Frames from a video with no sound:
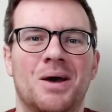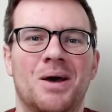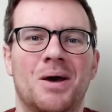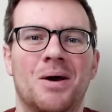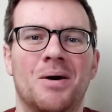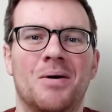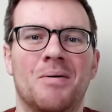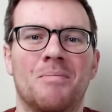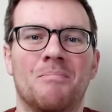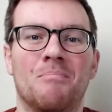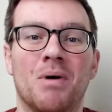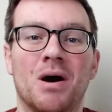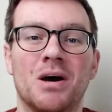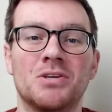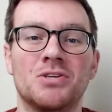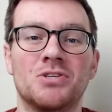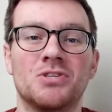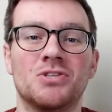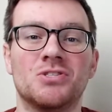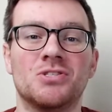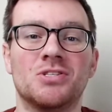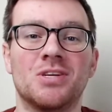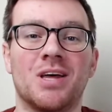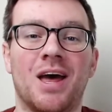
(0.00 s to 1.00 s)

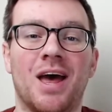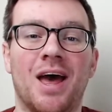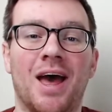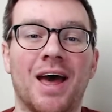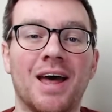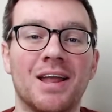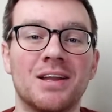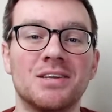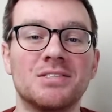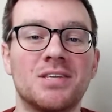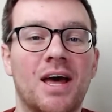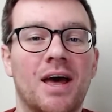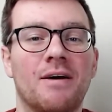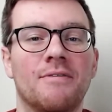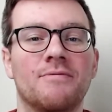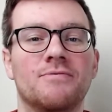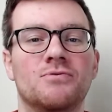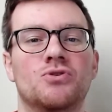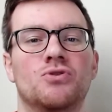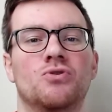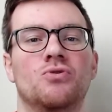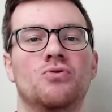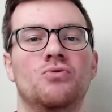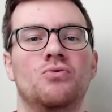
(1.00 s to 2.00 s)
Must and have
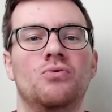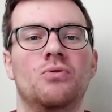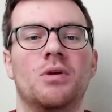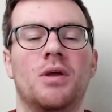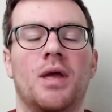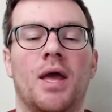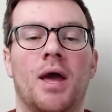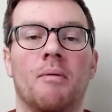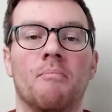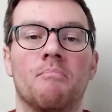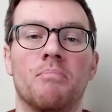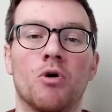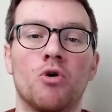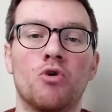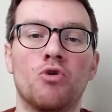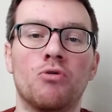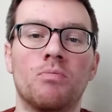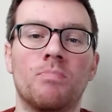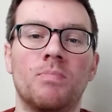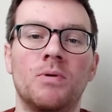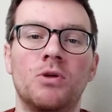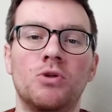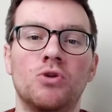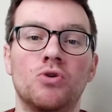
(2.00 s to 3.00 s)
to can
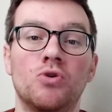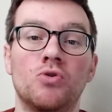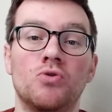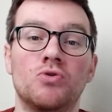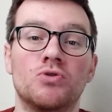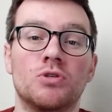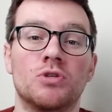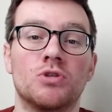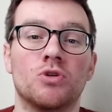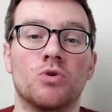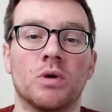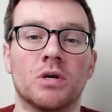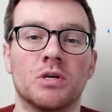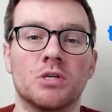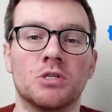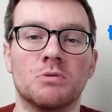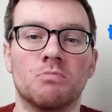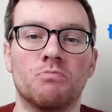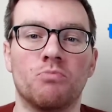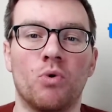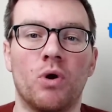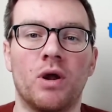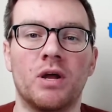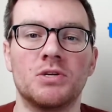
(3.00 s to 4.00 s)
both be used to
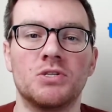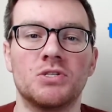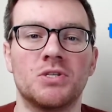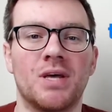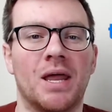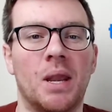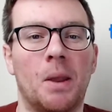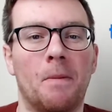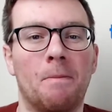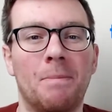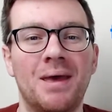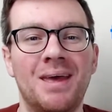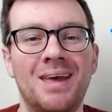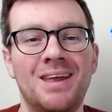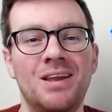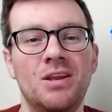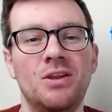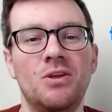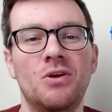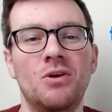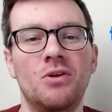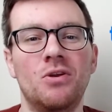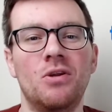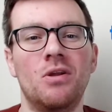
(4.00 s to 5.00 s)
express an
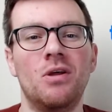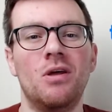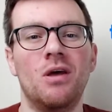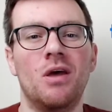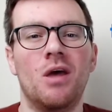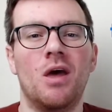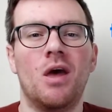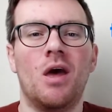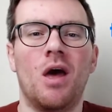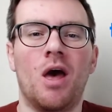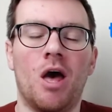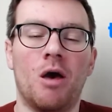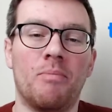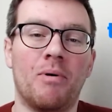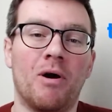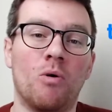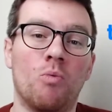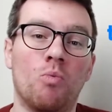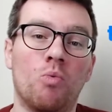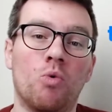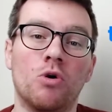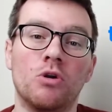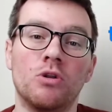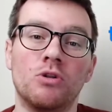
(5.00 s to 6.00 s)
opinion about
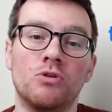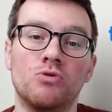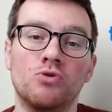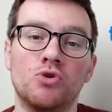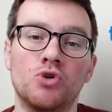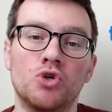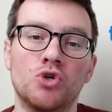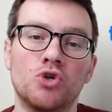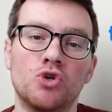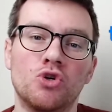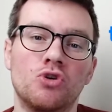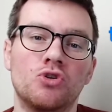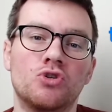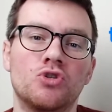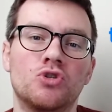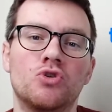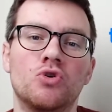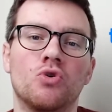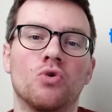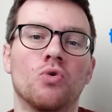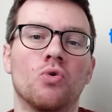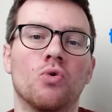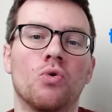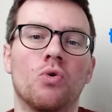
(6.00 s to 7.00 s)
what you should
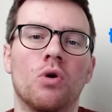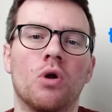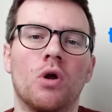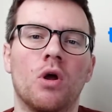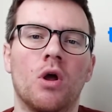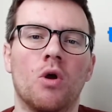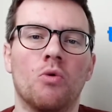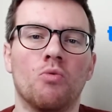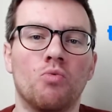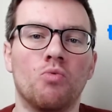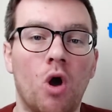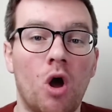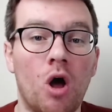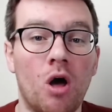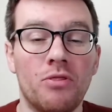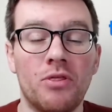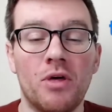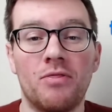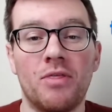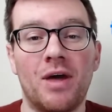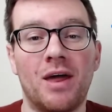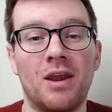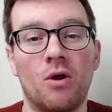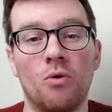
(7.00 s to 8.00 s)
do,
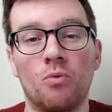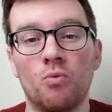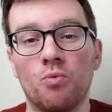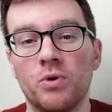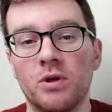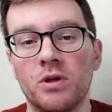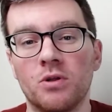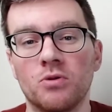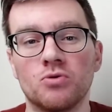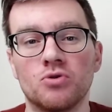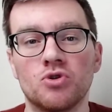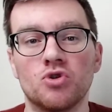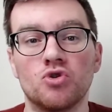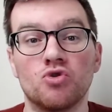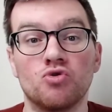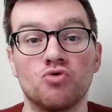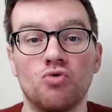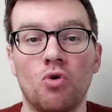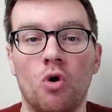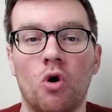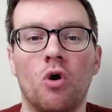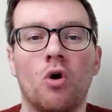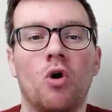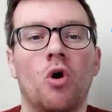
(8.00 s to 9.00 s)
rather than a real
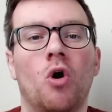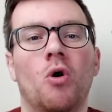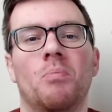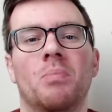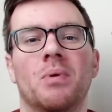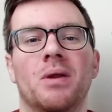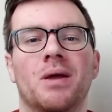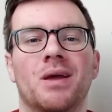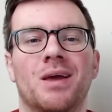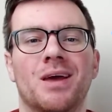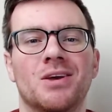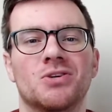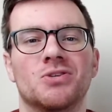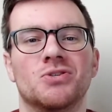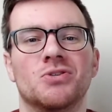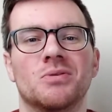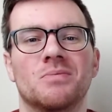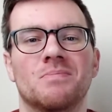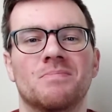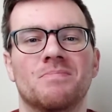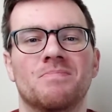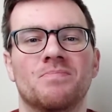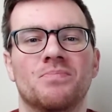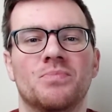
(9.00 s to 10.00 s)
strong
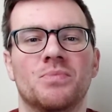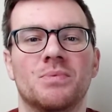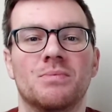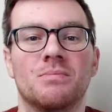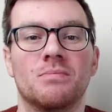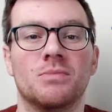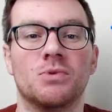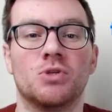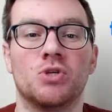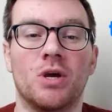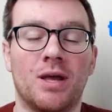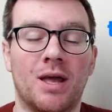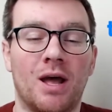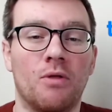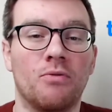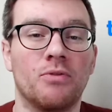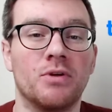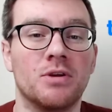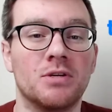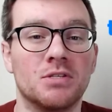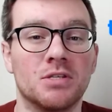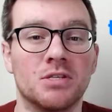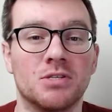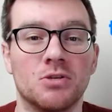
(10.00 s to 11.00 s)
obligation. Check out
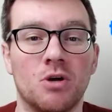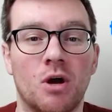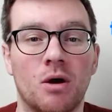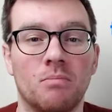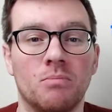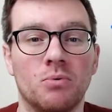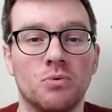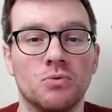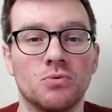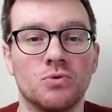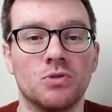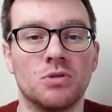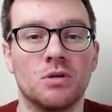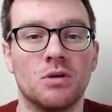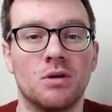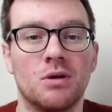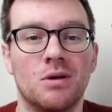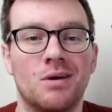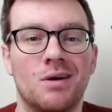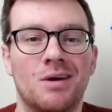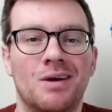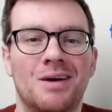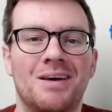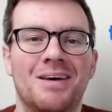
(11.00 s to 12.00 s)
these examples.
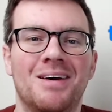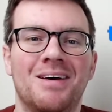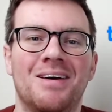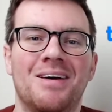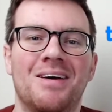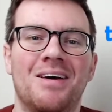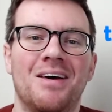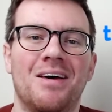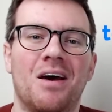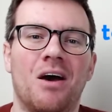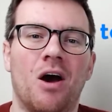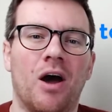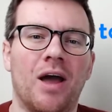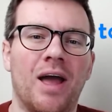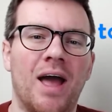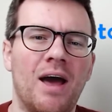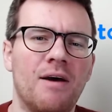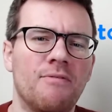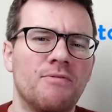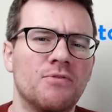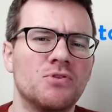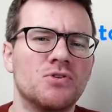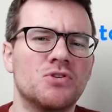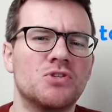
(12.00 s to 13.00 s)
I
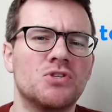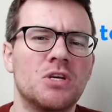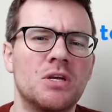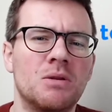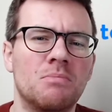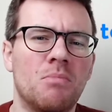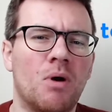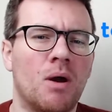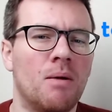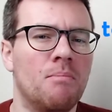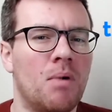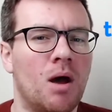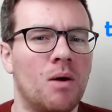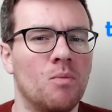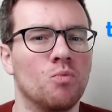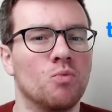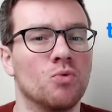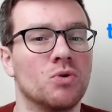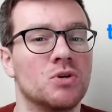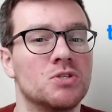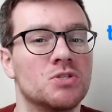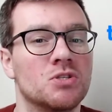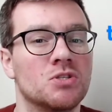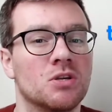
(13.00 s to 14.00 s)
haven't seen my mum
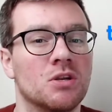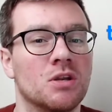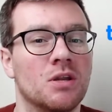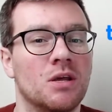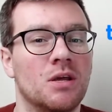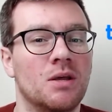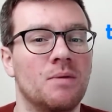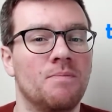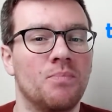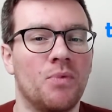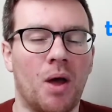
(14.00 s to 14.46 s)
recently.